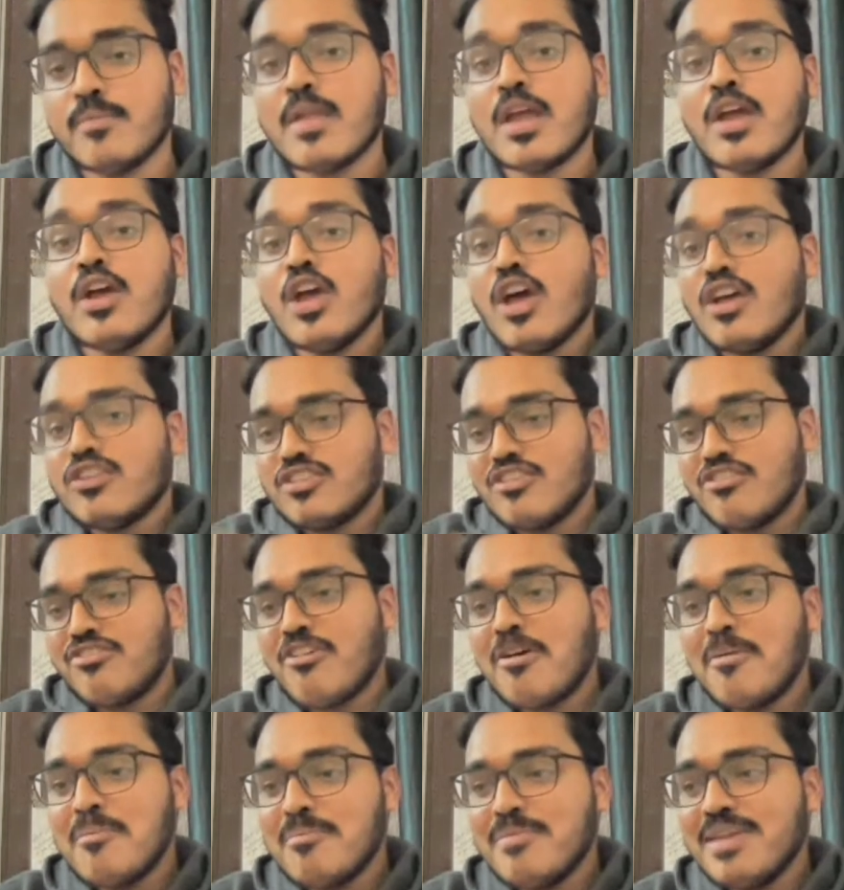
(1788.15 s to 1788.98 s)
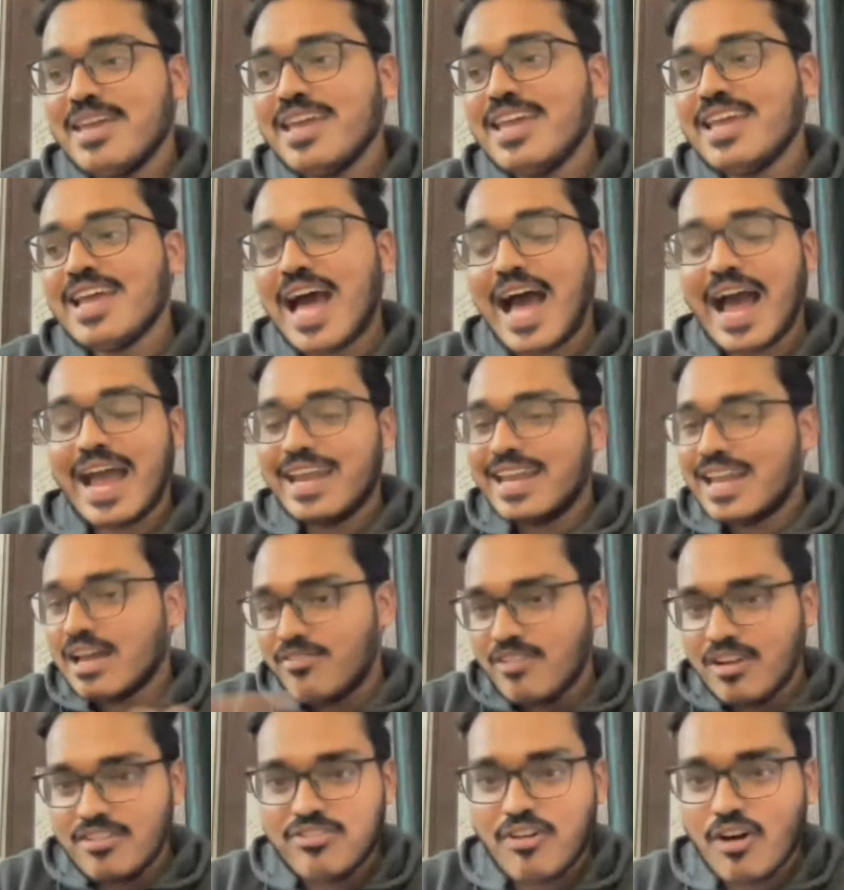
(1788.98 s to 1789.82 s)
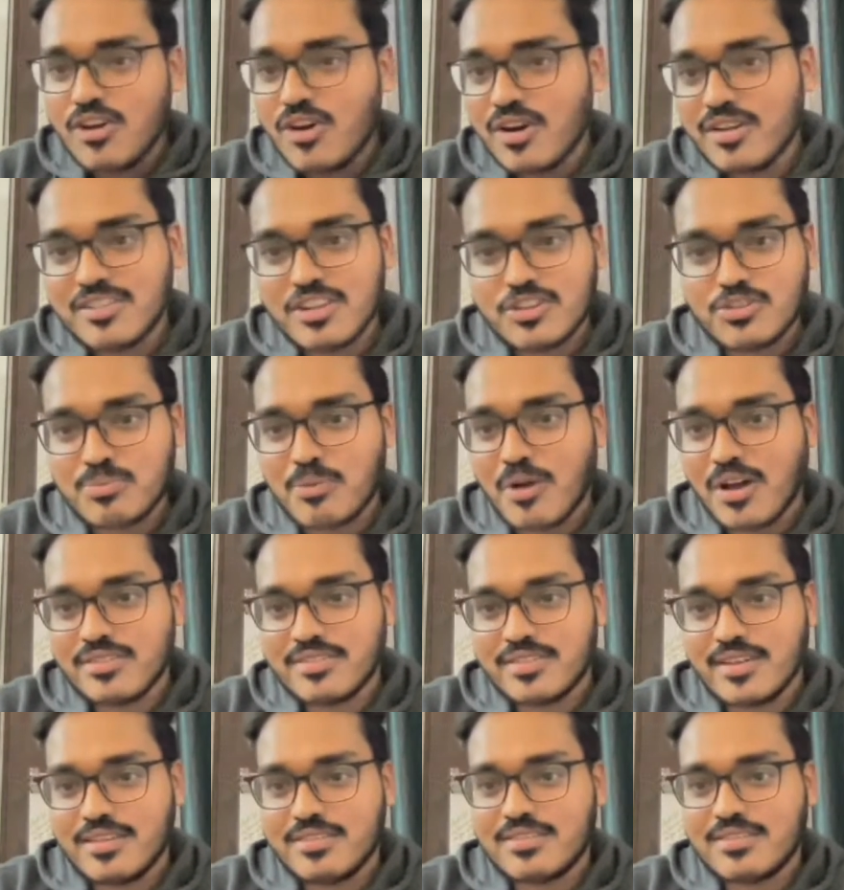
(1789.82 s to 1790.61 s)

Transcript: So for me, I never followed this process.